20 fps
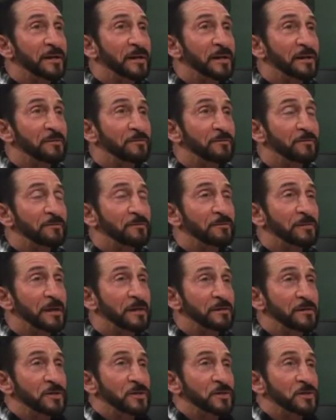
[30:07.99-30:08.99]

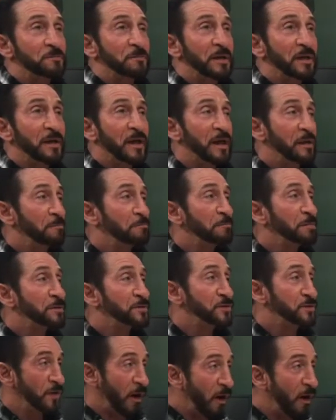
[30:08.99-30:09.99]
it just became
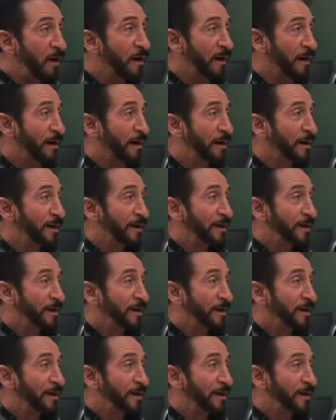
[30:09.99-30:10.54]
bizarre,